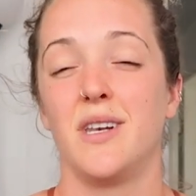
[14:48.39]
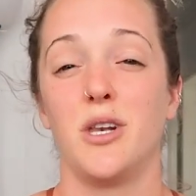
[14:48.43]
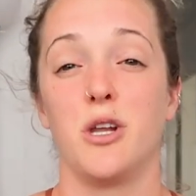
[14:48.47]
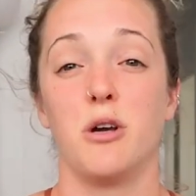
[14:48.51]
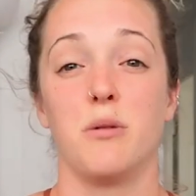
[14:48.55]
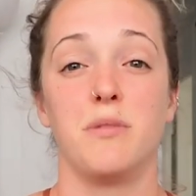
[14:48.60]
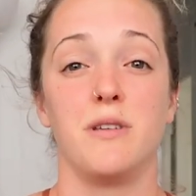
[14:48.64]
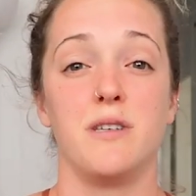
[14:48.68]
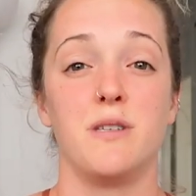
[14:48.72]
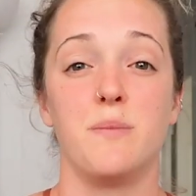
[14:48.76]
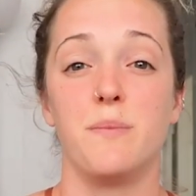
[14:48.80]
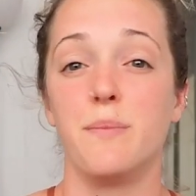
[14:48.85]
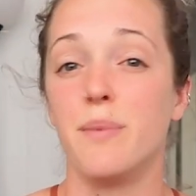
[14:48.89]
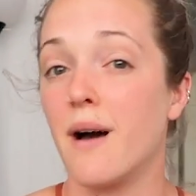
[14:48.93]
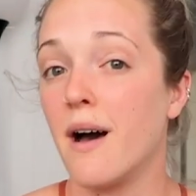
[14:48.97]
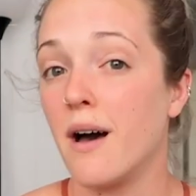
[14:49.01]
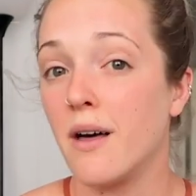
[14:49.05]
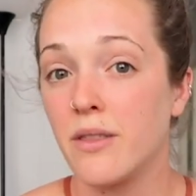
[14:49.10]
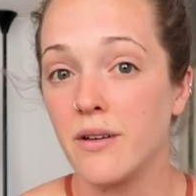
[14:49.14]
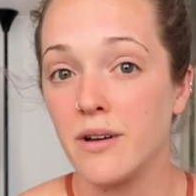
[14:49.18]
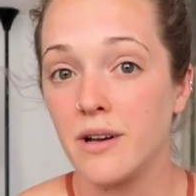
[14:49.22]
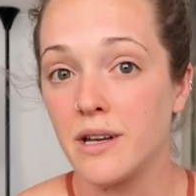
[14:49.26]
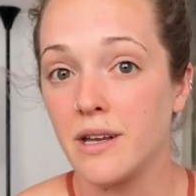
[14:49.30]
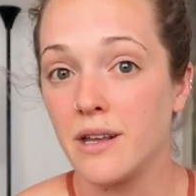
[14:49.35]
Nobody's
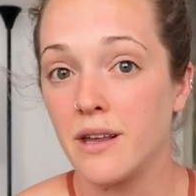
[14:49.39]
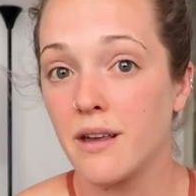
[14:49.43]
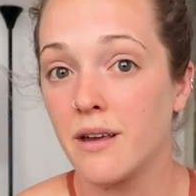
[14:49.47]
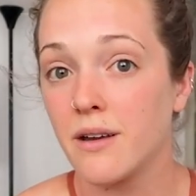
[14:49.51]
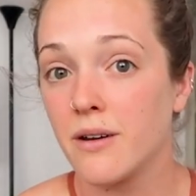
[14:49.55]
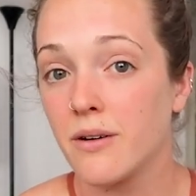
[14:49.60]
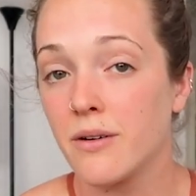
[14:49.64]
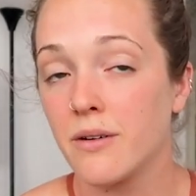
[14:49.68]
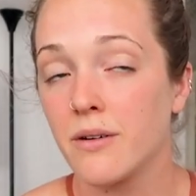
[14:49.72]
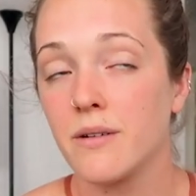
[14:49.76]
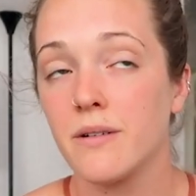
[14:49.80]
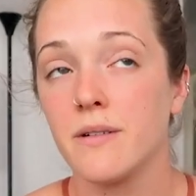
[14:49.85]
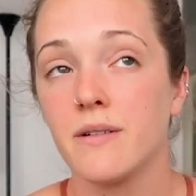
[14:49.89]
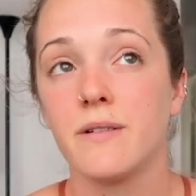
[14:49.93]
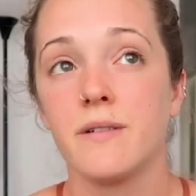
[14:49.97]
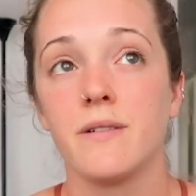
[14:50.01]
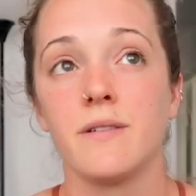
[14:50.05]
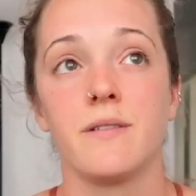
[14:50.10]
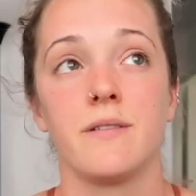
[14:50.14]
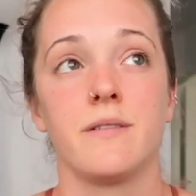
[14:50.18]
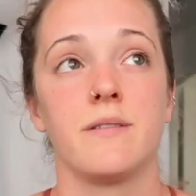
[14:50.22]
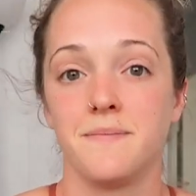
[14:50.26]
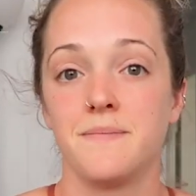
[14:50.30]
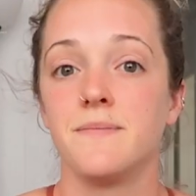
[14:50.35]
bothering you.
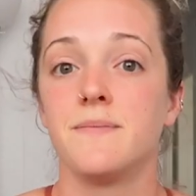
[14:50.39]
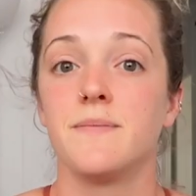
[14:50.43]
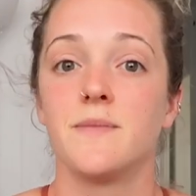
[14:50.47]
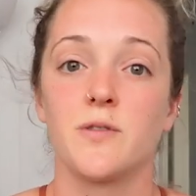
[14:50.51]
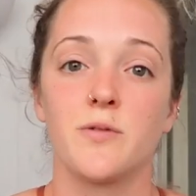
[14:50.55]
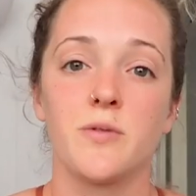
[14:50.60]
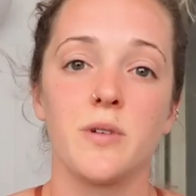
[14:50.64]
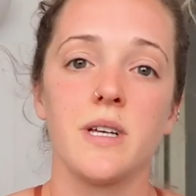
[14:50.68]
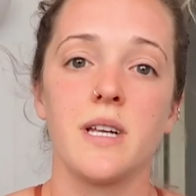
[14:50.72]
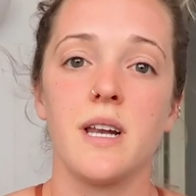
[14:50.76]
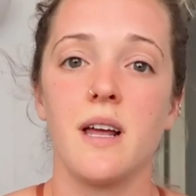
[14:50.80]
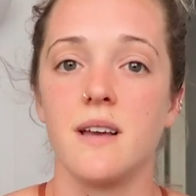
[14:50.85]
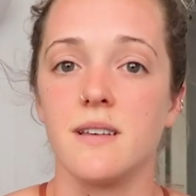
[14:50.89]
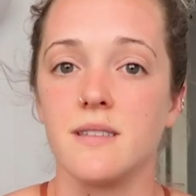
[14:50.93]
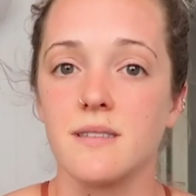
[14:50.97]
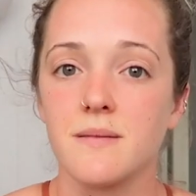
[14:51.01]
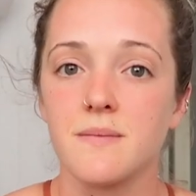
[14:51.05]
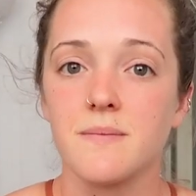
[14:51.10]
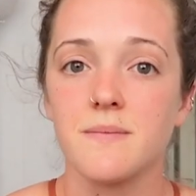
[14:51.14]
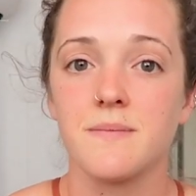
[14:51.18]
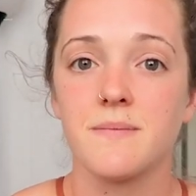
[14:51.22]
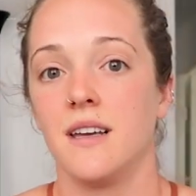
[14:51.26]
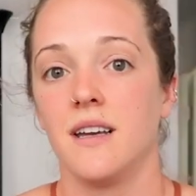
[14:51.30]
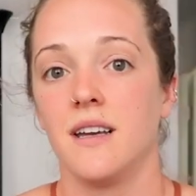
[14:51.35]
It's really nice.